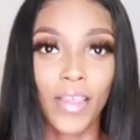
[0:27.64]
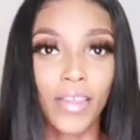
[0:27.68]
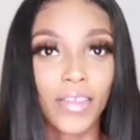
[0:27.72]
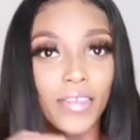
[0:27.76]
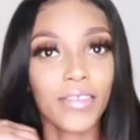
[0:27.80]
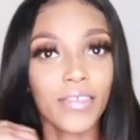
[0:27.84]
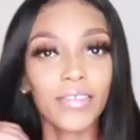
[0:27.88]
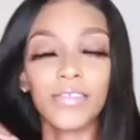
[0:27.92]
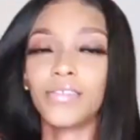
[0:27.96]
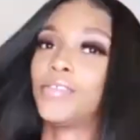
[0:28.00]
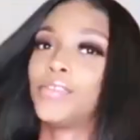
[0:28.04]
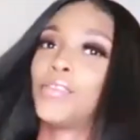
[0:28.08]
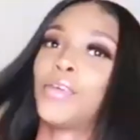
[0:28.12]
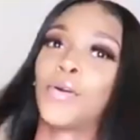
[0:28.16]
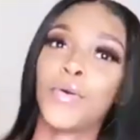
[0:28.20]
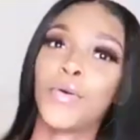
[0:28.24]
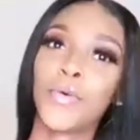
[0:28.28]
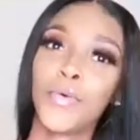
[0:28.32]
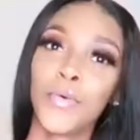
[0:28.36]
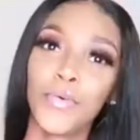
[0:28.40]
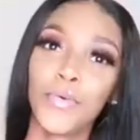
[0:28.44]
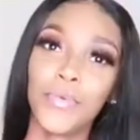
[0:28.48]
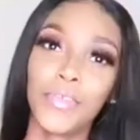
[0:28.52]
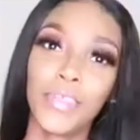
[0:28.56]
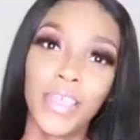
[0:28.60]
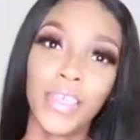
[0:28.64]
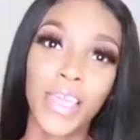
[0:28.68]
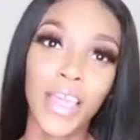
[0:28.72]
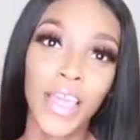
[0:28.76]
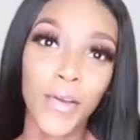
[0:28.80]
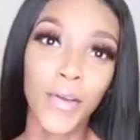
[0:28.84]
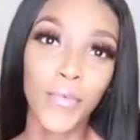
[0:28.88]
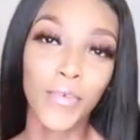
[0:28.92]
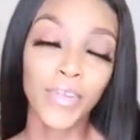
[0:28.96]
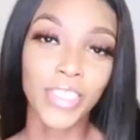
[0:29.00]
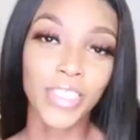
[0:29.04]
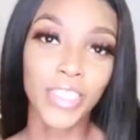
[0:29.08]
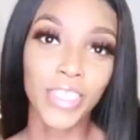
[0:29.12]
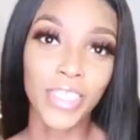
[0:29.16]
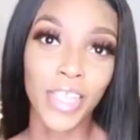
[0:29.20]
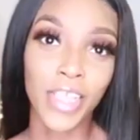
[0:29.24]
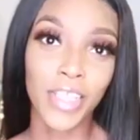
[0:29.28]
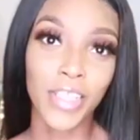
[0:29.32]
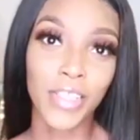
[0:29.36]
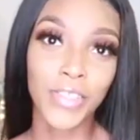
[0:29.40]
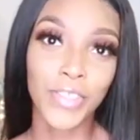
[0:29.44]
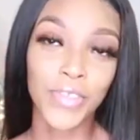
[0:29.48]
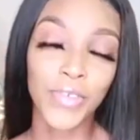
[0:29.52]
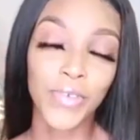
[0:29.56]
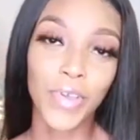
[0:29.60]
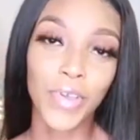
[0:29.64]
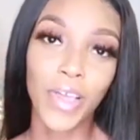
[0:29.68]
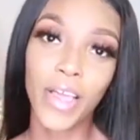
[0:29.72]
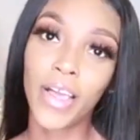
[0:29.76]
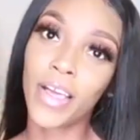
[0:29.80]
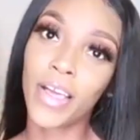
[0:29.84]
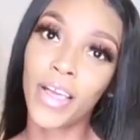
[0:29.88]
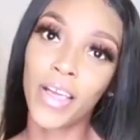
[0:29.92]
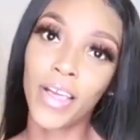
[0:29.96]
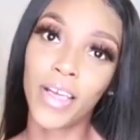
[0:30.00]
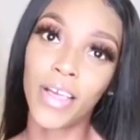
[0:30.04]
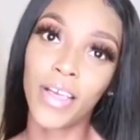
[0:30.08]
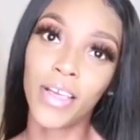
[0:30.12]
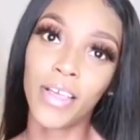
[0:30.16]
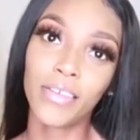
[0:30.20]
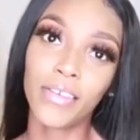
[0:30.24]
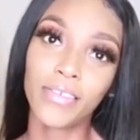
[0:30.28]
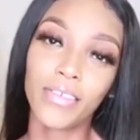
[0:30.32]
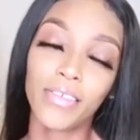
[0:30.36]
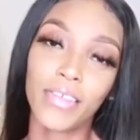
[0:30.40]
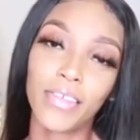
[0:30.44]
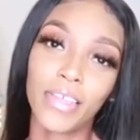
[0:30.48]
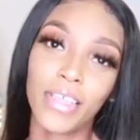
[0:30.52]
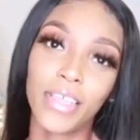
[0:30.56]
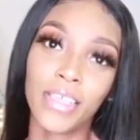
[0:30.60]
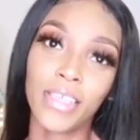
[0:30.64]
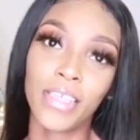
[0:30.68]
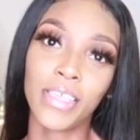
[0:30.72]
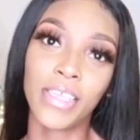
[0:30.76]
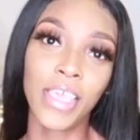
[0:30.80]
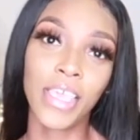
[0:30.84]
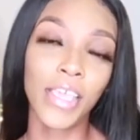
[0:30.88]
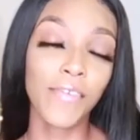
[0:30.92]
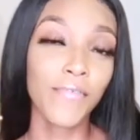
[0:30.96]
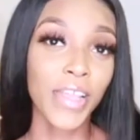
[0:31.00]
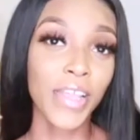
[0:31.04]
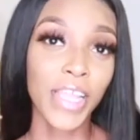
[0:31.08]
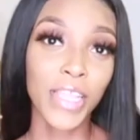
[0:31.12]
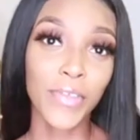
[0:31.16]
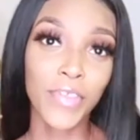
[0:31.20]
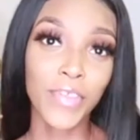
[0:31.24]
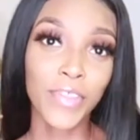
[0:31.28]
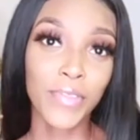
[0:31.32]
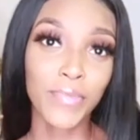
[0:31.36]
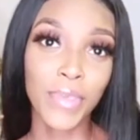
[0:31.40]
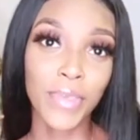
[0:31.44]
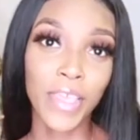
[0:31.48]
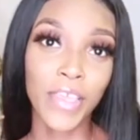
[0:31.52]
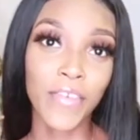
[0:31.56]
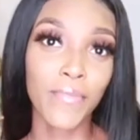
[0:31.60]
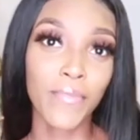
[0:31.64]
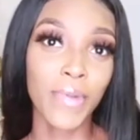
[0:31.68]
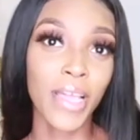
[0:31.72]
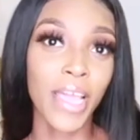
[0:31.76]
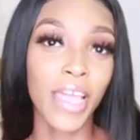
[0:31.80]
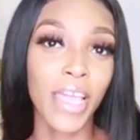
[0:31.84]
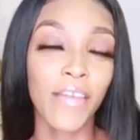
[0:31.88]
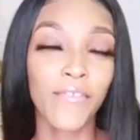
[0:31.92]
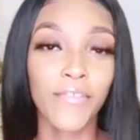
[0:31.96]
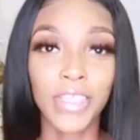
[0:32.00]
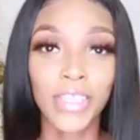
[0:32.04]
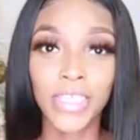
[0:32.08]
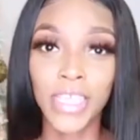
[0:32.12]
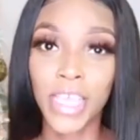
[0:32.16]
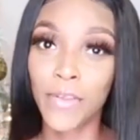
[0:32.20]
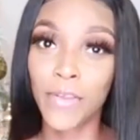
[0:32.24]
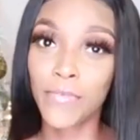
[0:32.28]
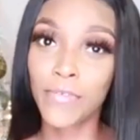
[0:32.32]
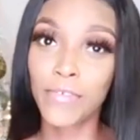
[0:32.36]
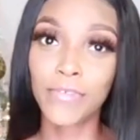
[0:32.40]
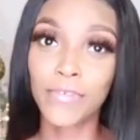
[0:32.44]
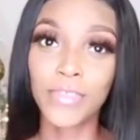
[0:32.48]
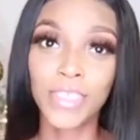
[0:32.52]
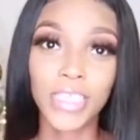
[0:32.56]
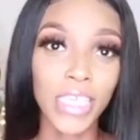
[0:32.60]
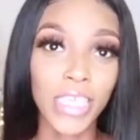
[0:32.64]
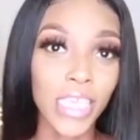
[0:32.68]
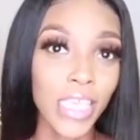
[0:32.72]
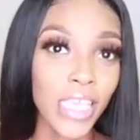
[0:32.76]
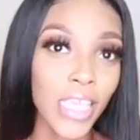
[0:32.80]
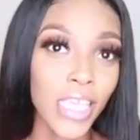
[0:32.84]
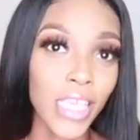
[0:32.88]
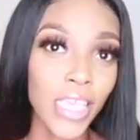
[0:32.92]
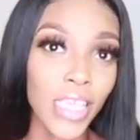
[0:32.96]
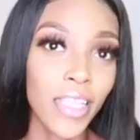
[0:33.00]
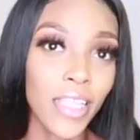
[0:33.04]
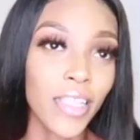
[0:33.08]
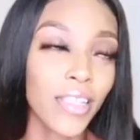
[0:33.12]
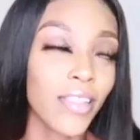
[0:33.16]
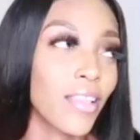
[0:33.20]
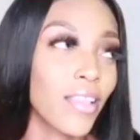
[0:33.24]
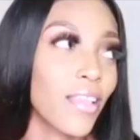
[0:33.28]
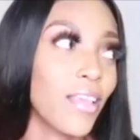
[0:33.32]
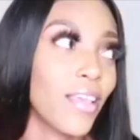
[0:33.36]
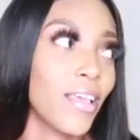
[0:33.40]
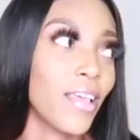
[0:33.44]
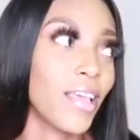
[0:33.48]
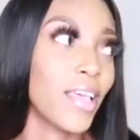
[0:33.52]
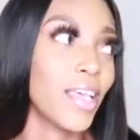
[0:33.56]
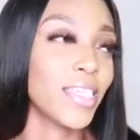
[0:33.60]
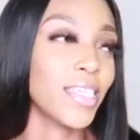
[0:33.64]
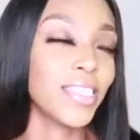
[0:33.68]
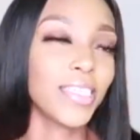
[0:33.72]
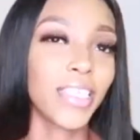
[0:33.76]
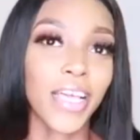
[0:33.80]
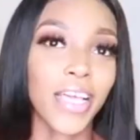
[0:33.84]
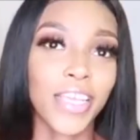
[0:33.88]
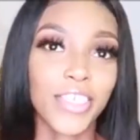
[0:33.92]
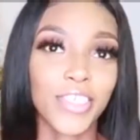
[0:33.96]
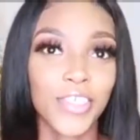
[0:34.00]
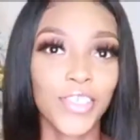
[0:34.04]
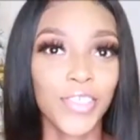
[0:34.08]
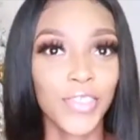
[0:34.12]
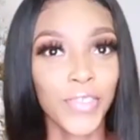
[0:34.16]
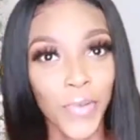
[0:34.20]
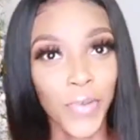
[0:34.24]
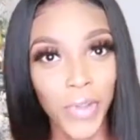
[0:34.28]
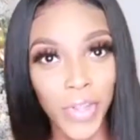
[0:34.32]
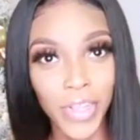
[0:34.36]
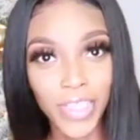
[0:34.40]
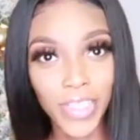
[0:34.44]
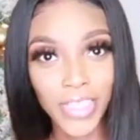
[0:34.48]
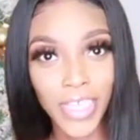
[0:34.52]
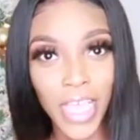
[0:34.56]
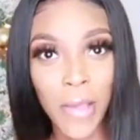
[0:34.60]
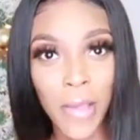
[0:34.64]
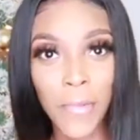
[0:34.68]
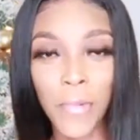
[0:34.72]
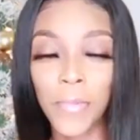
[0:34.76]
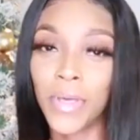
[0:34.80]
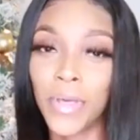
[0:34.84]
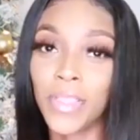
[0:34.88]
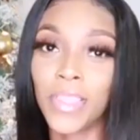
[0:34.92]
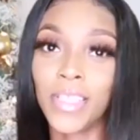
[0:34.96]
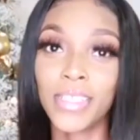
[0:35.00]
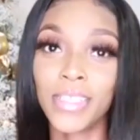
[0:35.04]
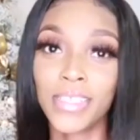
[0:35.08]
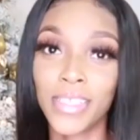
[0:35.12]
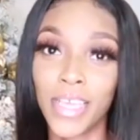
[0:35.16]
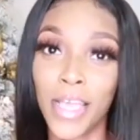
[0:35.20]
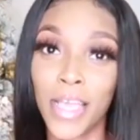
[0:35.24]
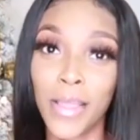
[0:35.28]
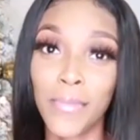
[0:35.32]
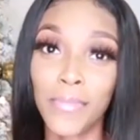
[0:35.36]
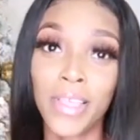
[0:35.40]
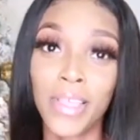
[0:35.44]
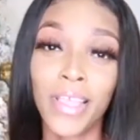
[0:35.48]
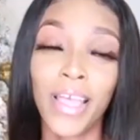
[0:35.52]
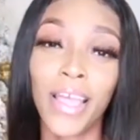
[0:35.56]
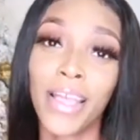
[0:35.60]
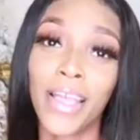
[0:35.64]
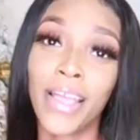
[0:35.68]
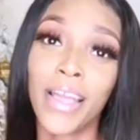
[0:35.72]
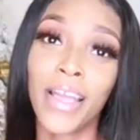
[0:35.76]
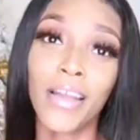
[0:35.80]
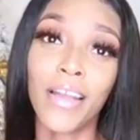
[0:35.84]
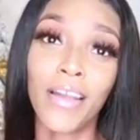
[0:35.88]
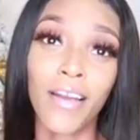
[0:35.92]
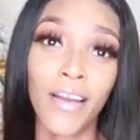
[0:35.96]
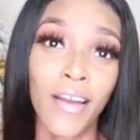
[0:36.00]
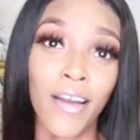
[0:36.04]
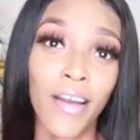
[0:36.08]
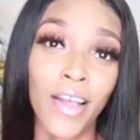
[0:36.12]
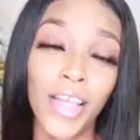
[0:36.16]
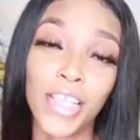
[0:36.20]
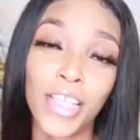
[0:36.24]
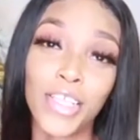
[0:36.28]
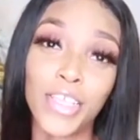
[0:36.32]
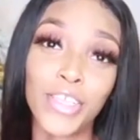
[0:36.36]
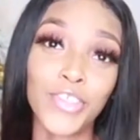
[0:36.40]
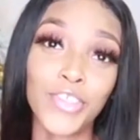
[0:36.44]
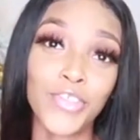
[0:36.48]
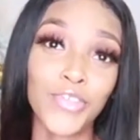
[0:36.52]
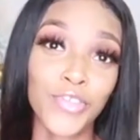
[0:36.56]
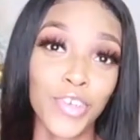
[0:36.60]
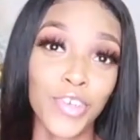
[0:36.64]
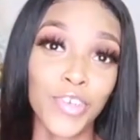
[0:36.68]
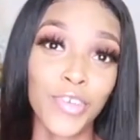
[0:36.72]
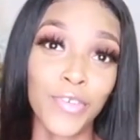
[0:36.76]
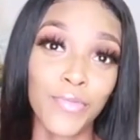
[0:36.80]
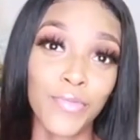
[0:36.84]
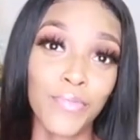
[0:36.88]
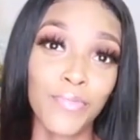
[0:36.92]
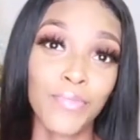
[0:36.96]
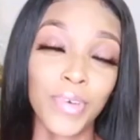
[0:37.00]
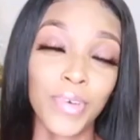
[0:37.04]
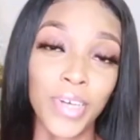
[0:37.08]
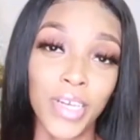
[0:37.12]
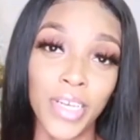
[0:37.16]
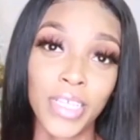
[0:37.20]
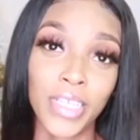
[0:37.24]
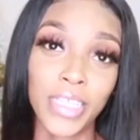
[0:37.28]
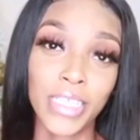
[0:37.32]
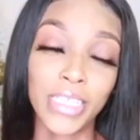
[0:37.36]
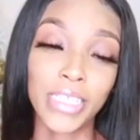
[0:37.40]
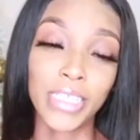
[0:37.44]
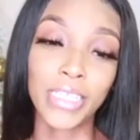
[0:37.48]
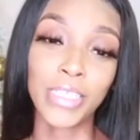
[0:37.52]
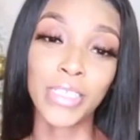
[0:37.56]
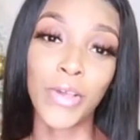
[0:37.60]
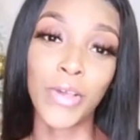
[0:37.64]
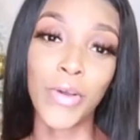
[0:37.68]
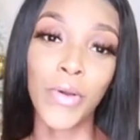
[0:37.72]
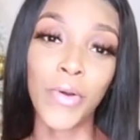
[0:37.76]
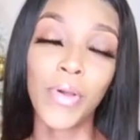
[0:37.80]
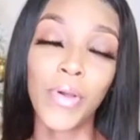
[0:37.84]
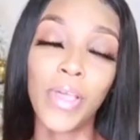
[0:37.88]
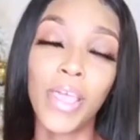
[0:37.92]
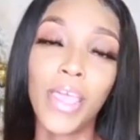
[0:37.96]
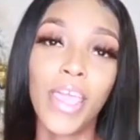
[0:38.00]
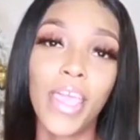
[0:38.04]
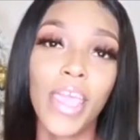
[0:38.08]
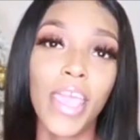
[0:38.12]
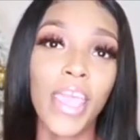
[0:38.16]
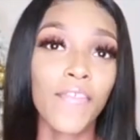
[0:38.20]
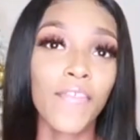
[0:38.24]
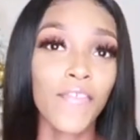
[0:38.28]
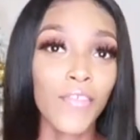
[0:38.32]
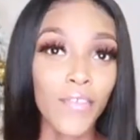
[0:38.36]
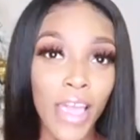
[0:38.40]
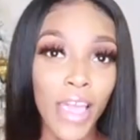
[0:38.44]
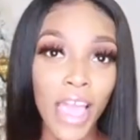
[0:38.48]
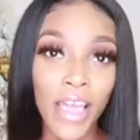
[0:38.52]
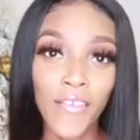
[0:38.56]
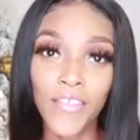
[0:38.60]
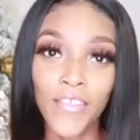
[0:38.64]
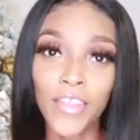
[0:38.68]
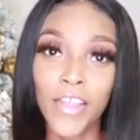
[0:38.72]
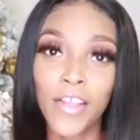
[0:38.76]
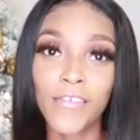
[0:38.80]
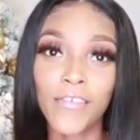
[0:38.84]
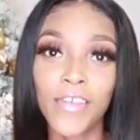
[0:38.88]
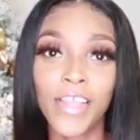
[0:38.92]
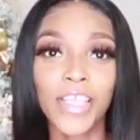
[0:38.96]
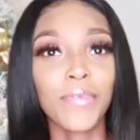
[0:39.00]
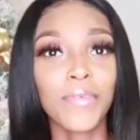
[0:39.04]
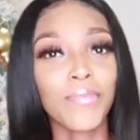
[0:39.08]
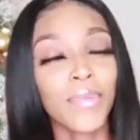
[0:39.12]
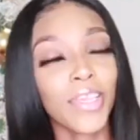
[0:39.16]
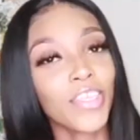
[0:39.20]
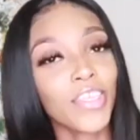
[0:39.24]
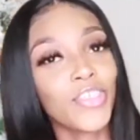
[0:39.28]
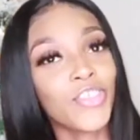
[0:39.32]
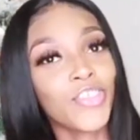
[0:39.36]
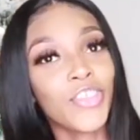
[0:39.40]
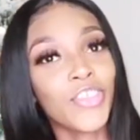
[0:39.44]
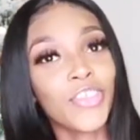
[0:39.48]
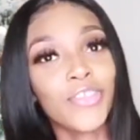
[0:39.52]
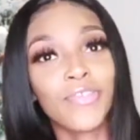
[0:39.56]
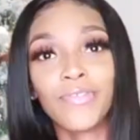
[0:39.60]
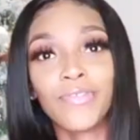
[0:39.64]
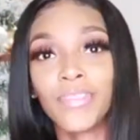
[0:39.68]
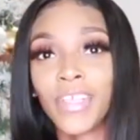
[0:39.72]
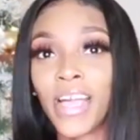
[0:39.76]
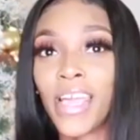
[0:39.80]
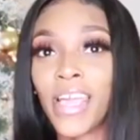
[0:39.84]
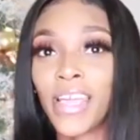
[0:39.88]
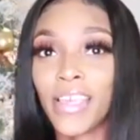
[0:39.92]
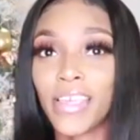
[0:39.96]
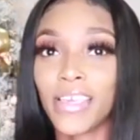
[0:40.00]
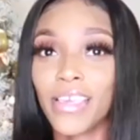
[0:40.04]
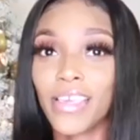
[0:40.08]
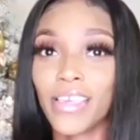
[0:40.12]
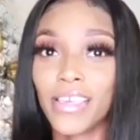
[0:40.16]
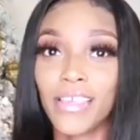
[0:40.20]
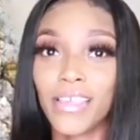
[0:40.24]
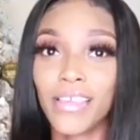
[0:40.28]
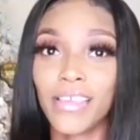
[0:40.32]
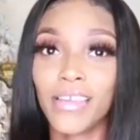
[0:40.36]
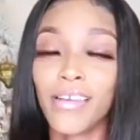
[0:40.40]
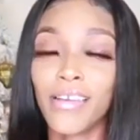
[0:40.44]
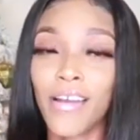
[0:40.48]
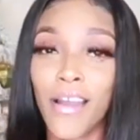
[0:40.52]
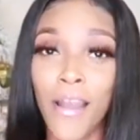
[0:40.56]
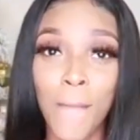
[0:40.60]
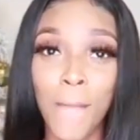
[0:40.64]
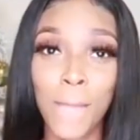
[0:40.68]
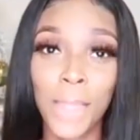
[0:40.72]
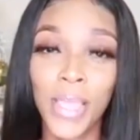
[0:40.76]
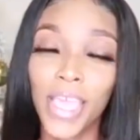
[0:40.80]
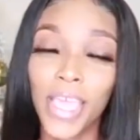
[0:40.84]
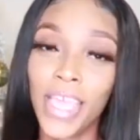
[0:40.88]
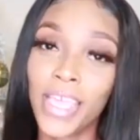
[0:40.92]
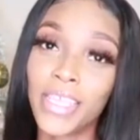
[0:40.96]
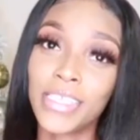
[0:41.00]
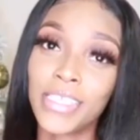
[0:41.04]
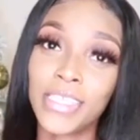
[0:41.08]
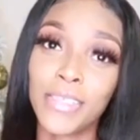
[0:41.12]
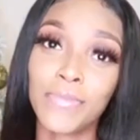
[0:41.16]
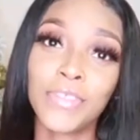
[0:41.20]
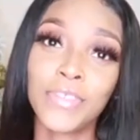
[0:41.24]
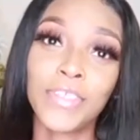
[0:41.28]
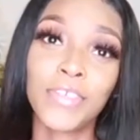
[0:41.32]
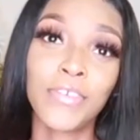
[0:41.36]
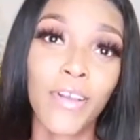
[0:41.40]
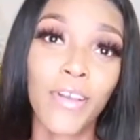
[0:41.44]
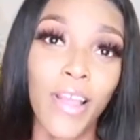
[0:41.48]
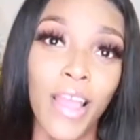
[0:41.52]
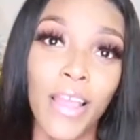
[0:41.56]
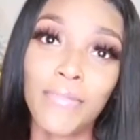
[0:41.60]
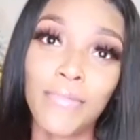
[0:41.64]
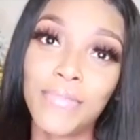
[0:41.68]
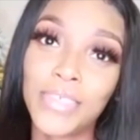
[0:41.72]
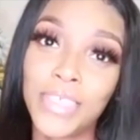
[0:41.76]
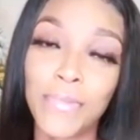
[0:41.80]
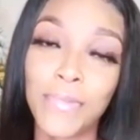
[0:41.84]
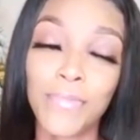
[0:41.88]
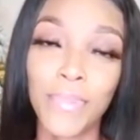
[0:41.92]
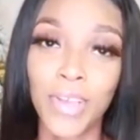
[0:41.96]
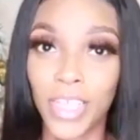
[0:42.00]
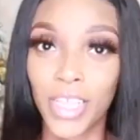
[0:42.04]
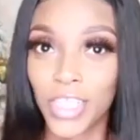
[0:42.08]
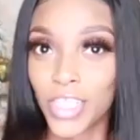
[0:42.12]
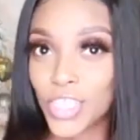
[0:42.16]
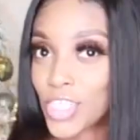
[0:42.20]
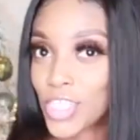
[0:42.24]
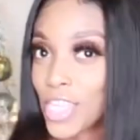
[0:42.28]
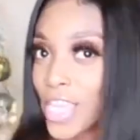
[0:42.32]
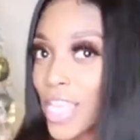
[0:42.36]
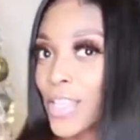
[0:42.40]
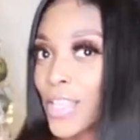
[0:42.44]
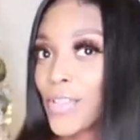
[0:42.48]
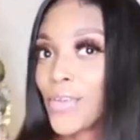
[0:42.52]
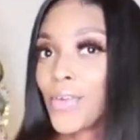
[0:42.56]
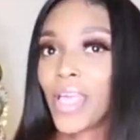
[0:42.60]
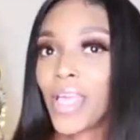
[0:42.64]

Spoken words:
So yeah, we're just gonna do get ready with me, my everyday routine slash story time about the time that I got caught in a drug bust. So if you haven't already, make sure you like, comment, and subscribe to my channel.